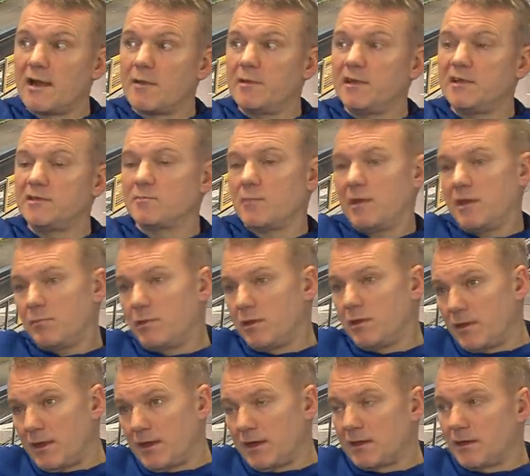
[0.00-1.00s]
him and he's maybe
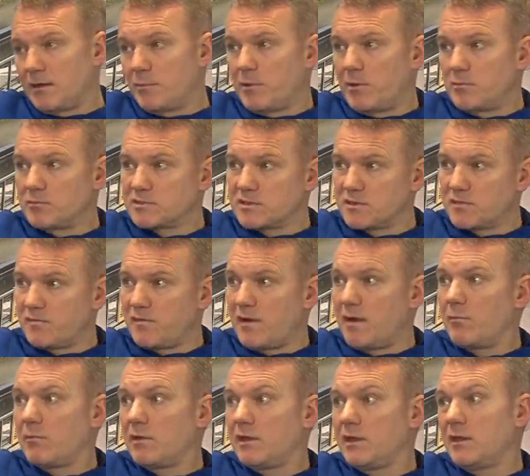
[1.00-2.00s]
thinking about his
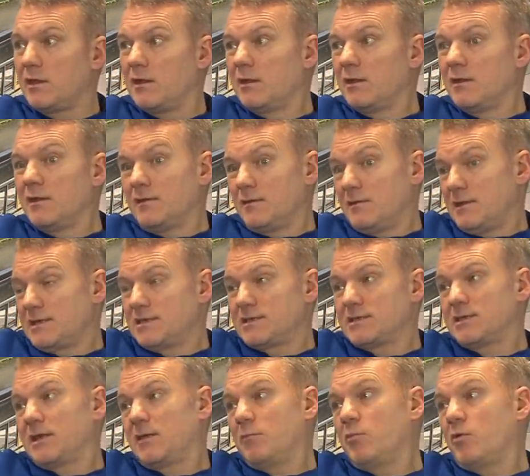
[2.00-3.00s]
family and this
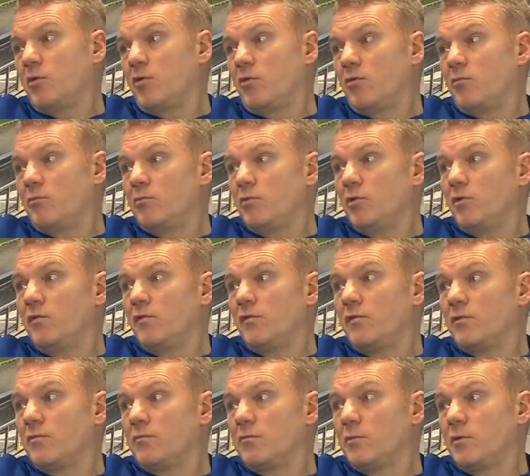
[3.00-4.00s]
is an important move for him.